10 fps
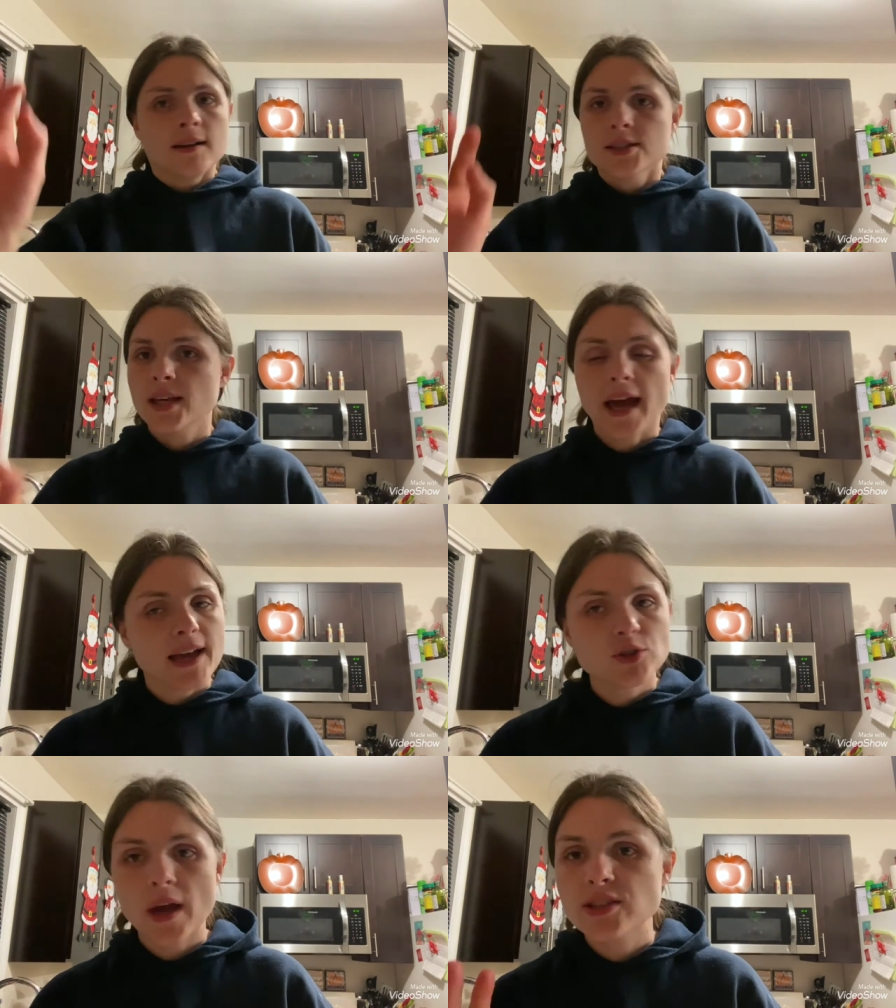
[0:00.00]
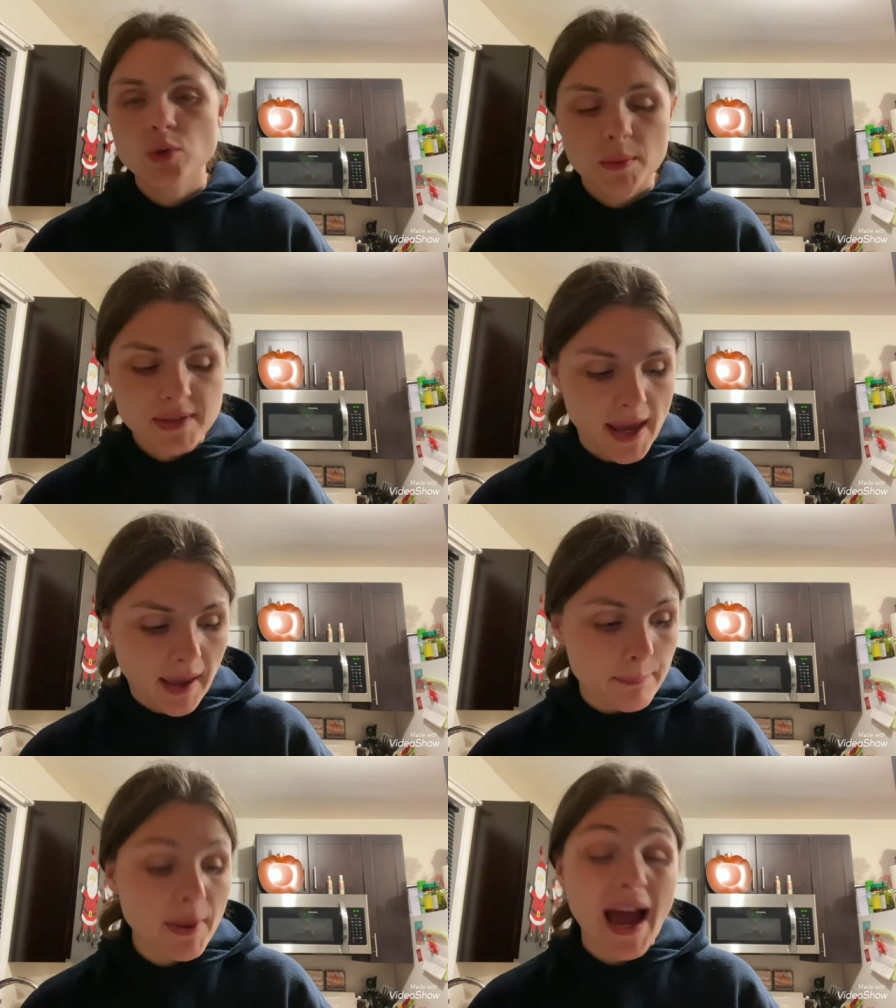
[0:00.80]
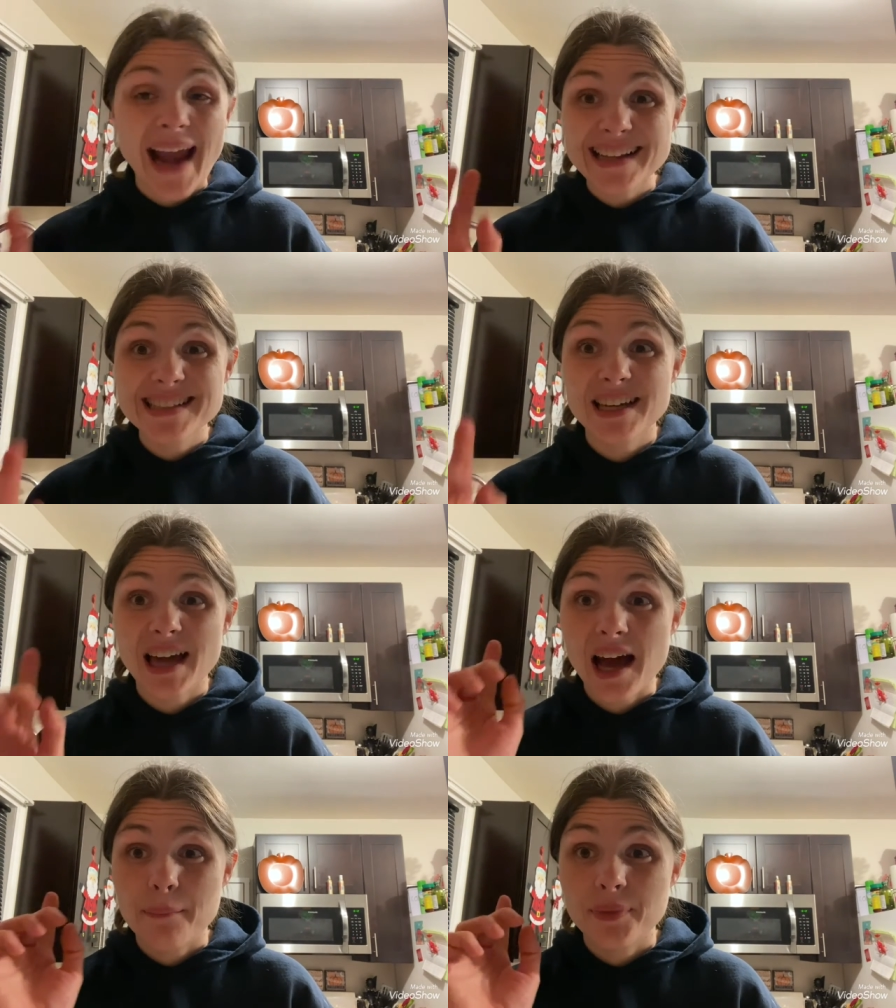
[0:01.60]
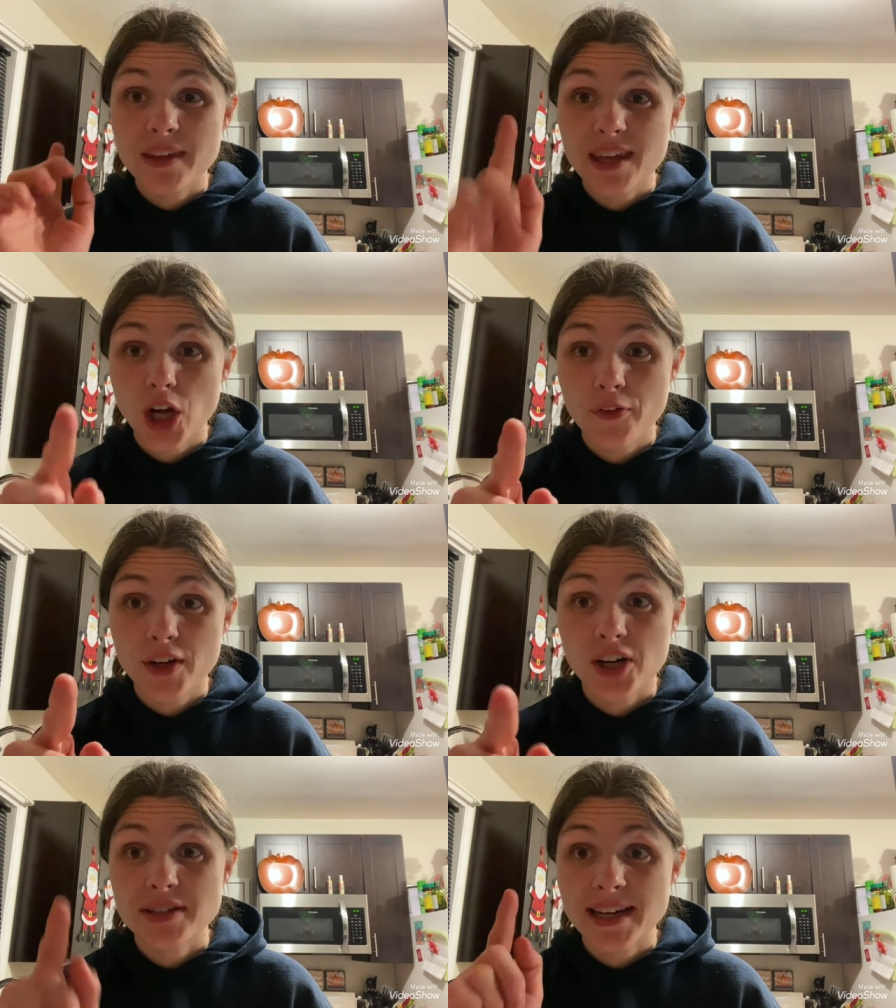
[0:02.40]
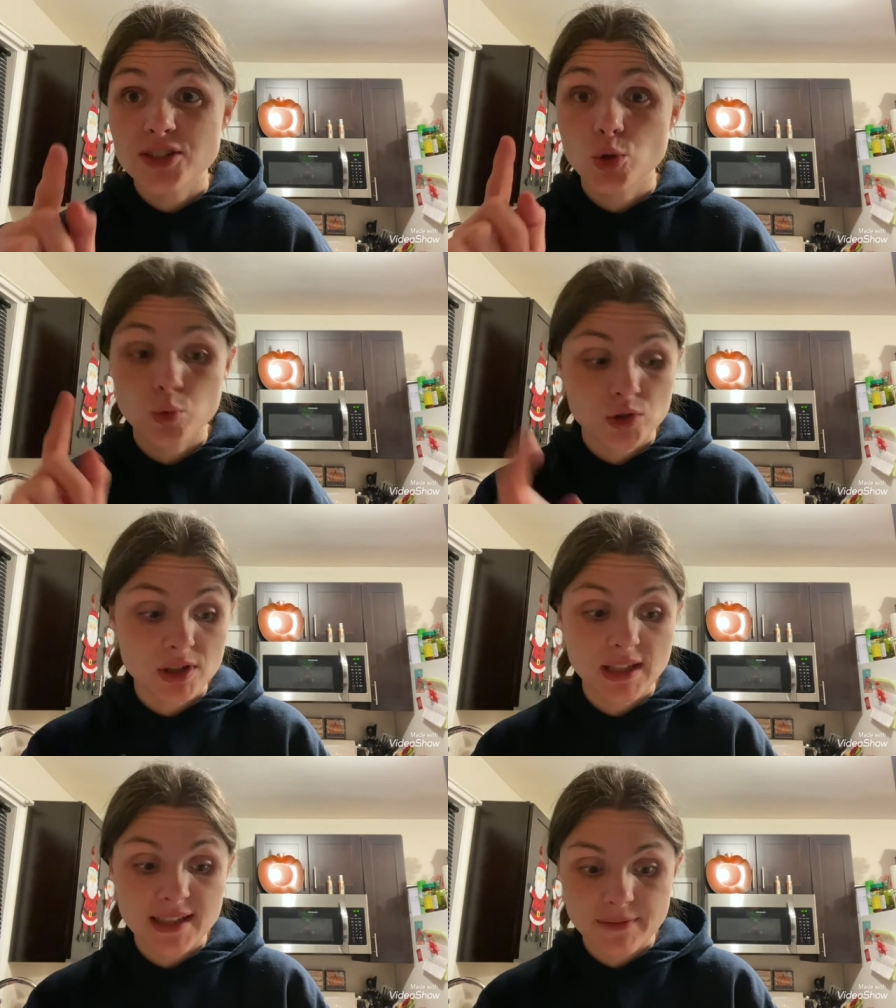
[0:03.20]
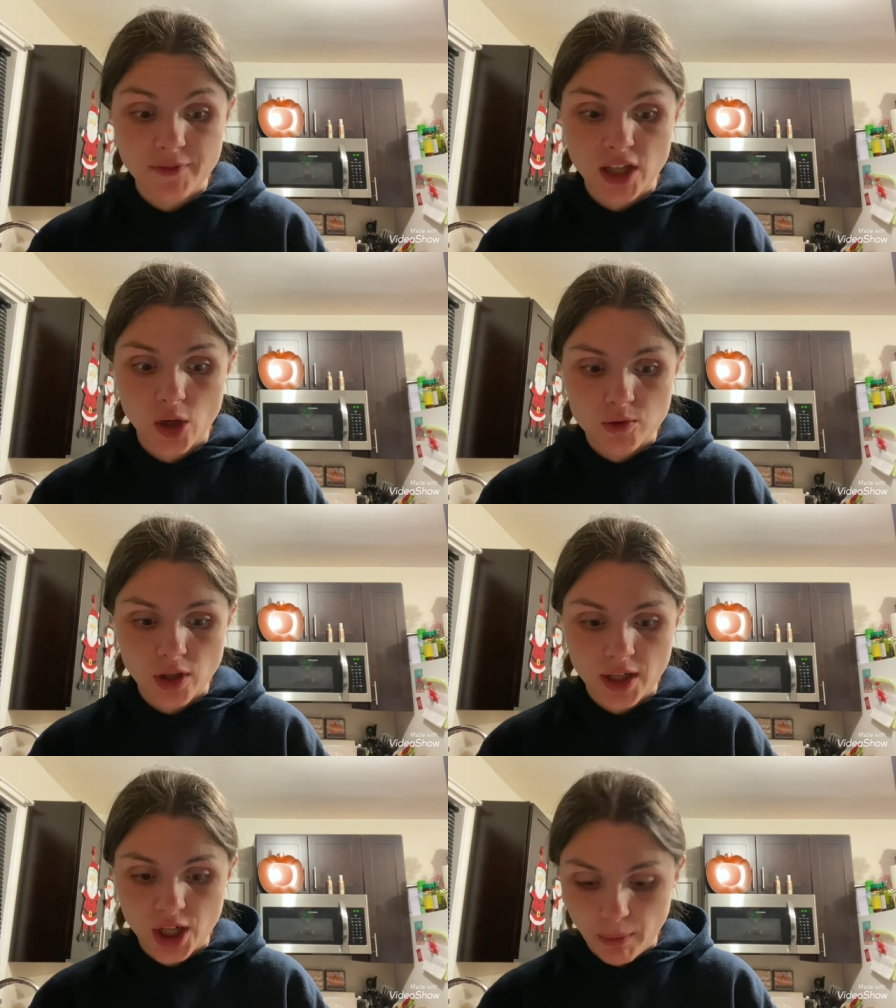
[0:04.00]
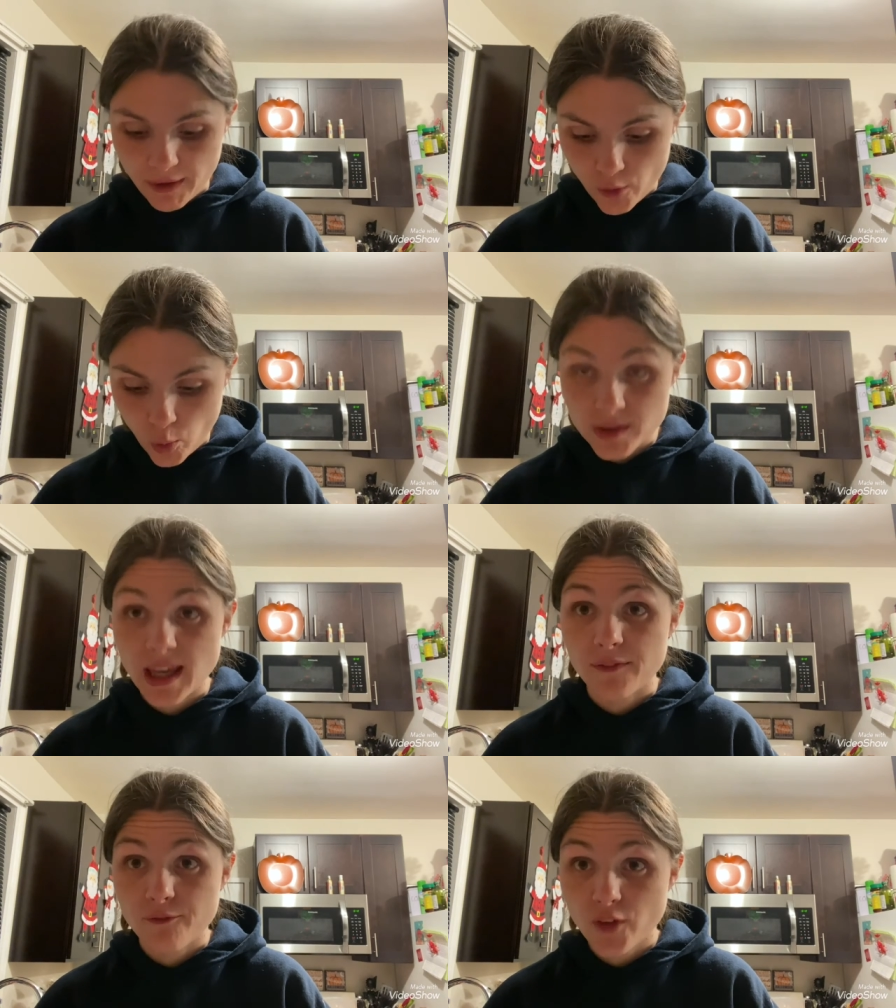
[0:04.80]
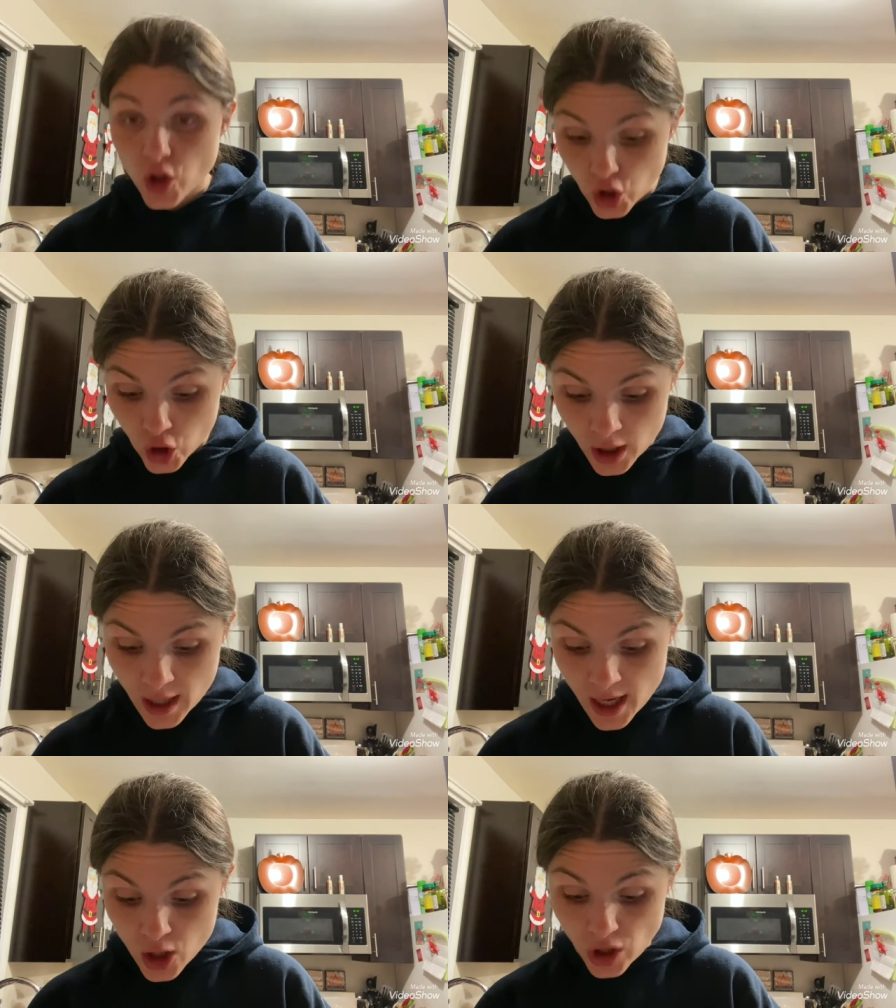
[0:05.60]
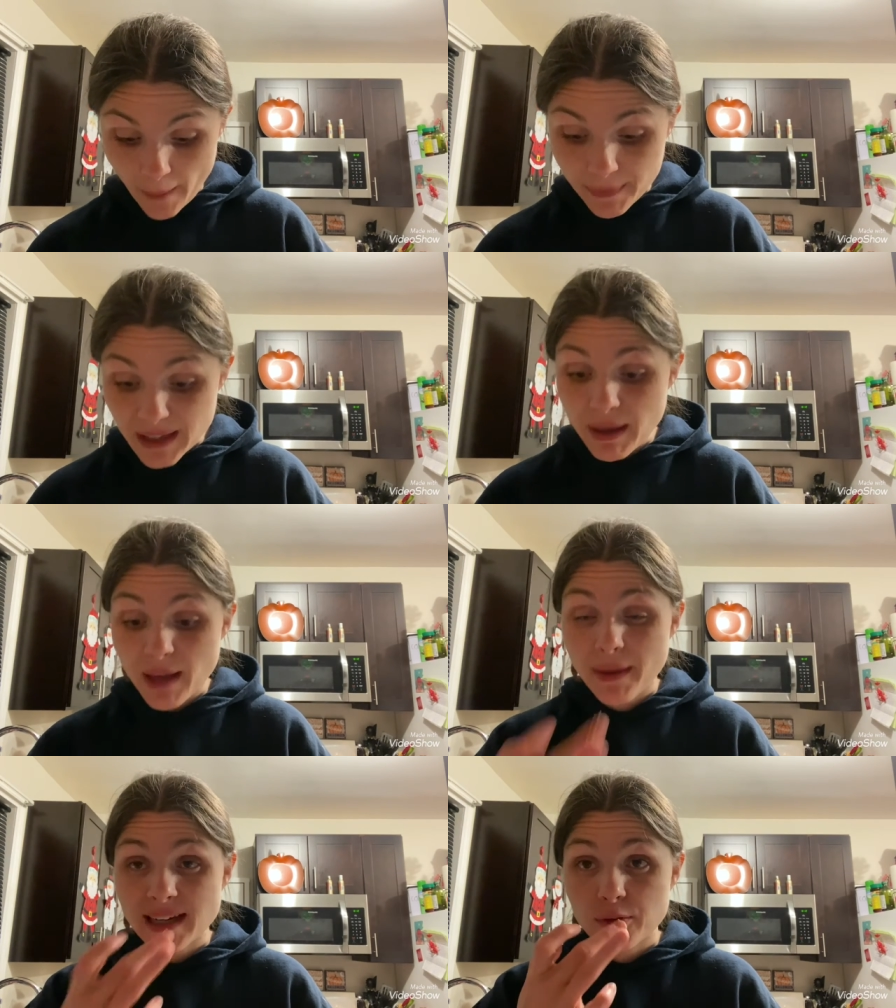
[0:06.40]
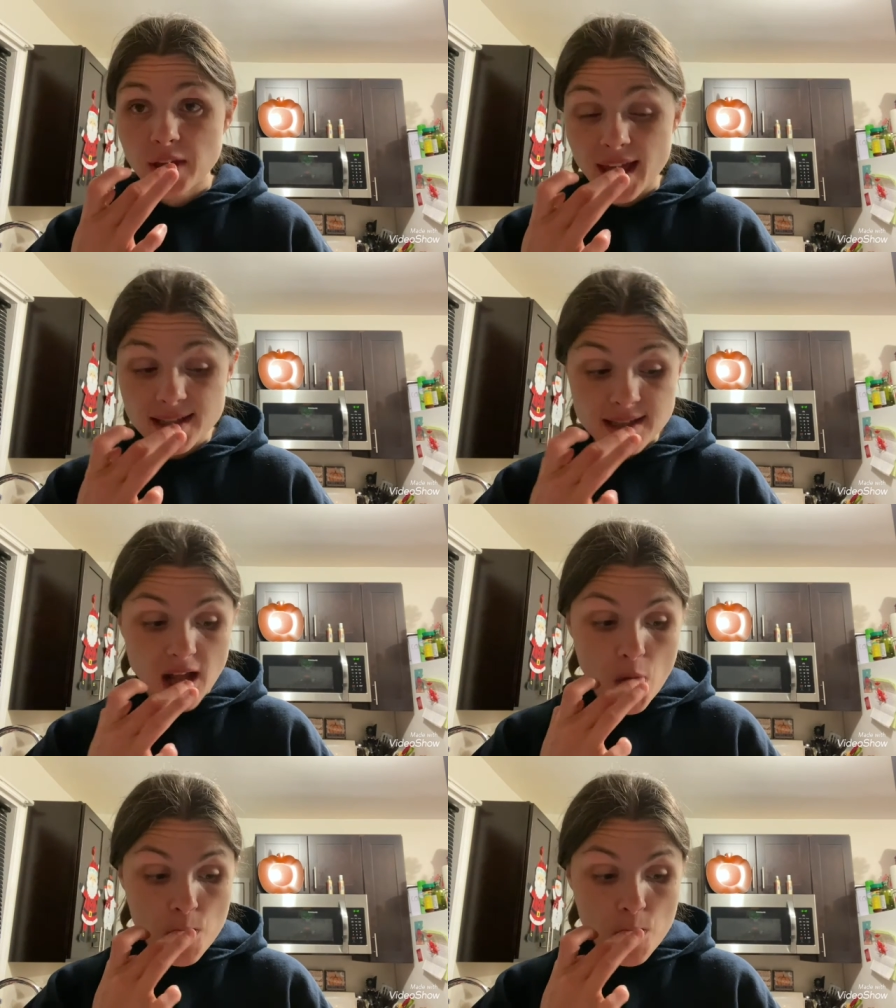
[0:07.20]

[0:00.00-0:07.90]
So yeah, you guys know what I'm saying. But I need to um, get off here because I need to delete some videos on here. My phone is getting full. So I'm going to make up my deviled eggs.